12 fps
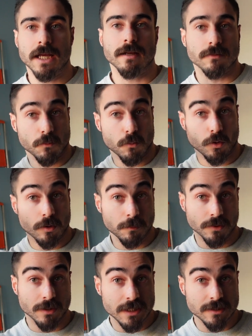it more
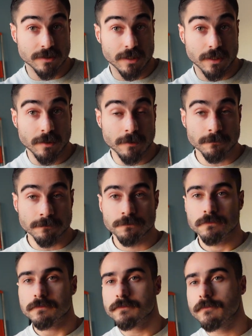pleasing
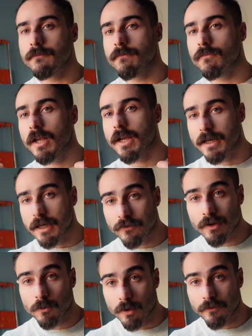
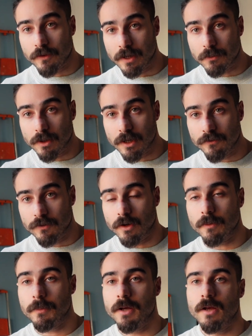even with a
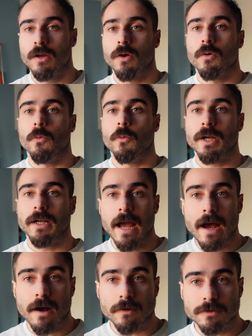reverb
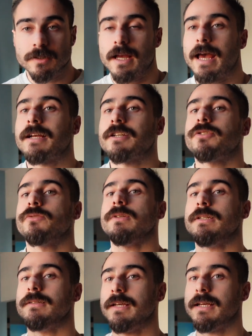without
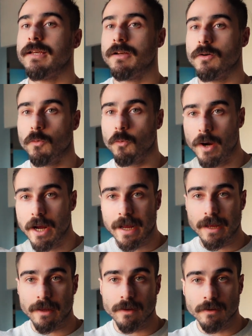actually taking
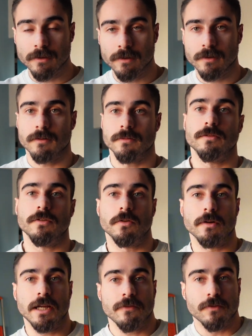away the
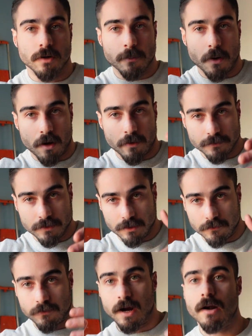reverb of the
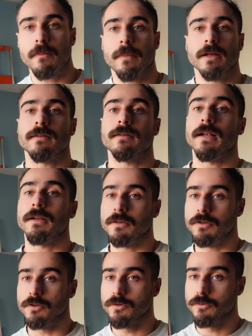environment
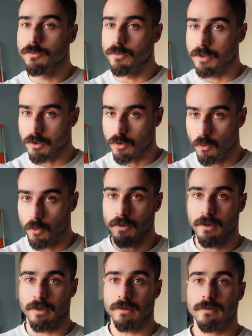that you
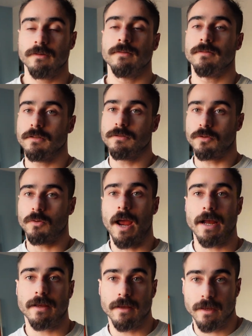recorded the
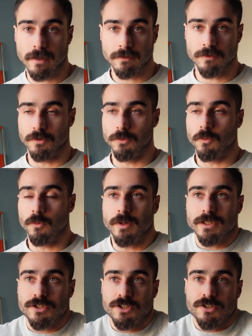track into,
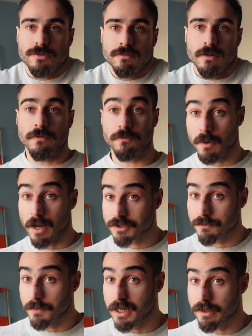which, if you
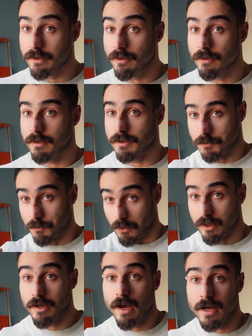ask me, is
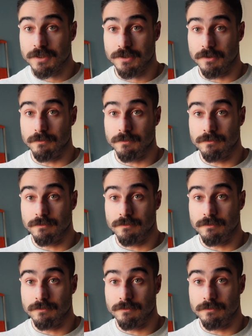pretty awesome.